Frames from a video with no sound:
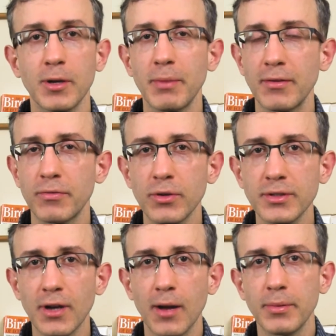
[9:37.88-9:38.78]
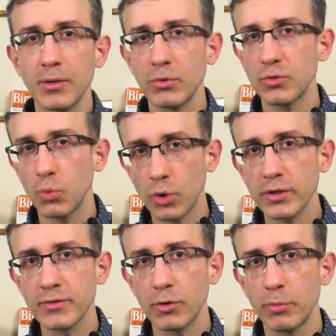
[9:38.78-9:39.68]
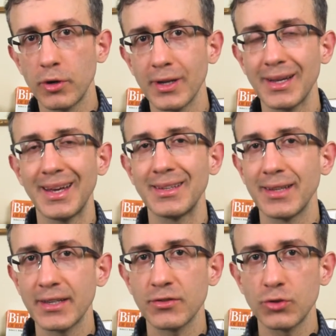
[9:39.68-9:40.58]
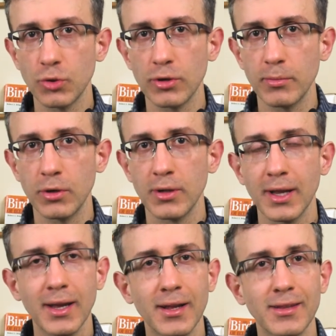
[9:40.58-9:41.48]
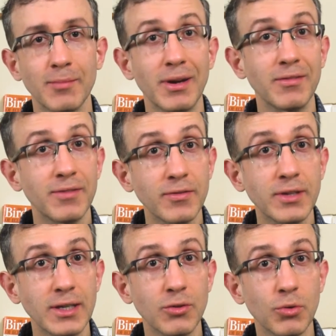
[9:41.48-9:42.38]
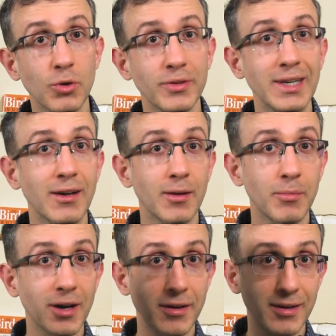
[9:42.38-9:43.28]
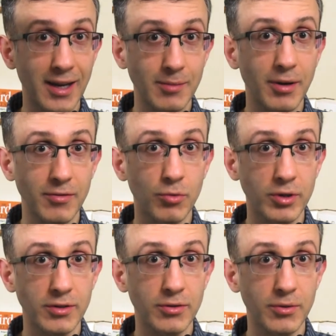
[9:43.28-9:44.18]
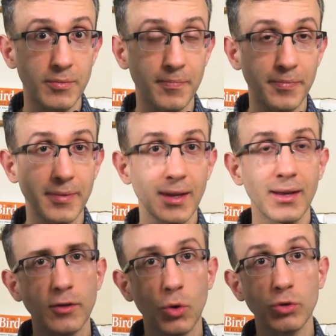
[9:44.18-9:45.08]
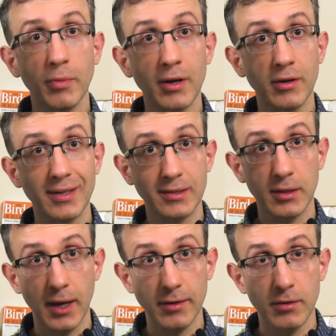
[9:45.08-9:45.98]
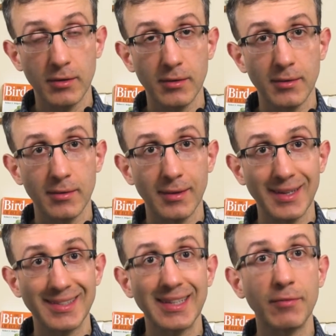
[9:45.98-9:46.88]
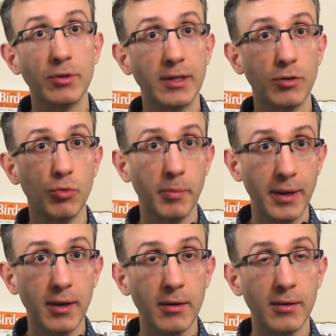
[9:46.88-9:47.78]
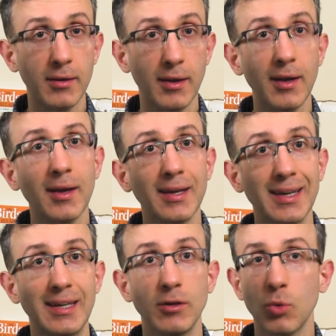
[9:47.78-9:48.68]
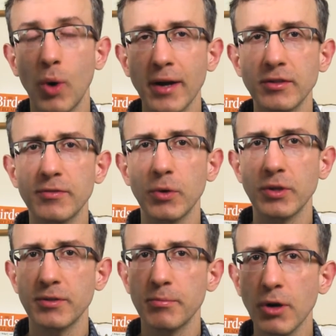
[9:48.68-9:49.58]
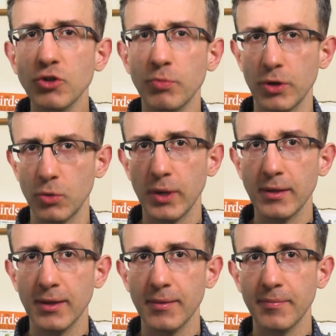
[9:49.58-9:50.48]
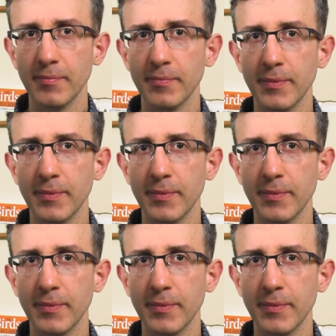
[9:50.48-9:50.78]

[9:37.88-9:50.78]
But my first copy was worse for birding and less durable than my 15-year-old Nikon Monarch 8x42. The old Monarch is lighter, has never needed repair, it acquires focus much more quickly,